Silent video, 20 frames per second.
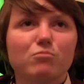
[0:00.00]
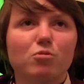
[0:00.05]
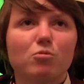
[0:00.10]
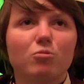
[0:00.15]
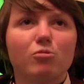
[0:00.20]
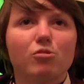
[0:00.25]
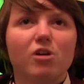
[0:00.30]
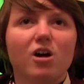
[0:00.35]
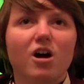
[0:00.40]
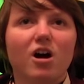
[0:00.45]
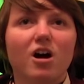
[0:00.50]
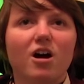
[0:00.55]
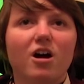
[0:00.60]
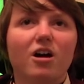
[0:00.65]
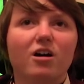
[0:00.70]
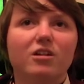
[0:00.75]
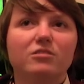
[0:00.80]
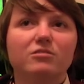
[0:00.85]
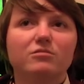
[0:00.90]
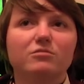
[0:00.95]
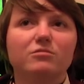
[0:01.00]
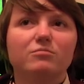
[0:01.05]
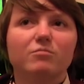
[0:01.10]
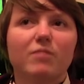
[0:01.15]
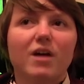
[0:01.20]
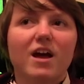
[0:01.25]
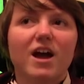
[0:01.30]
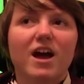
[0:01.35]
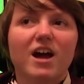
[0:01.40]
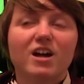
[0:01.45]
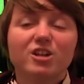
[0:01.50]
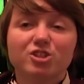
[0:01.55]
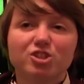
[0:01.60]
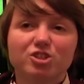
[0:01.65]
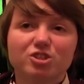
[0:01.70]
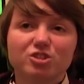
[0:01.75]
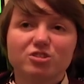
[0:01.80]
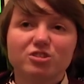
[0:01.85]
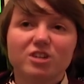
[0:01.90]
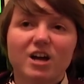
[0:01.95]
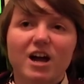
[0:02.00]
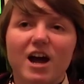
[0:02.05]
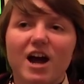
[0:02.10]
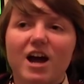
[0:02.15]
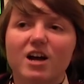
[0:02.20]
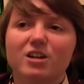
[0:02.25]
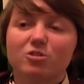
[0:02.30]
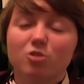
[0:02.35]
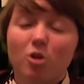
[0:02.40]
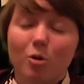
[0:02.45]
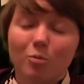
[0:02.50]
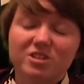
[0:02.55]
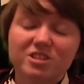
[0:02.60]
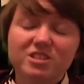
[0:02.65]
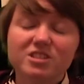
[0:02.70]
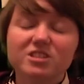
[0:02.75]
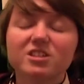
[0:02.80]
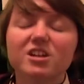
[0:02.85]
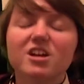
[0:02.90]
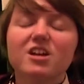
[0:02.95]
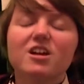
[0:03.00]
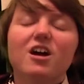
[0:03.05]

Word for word: more uh, action and comedy,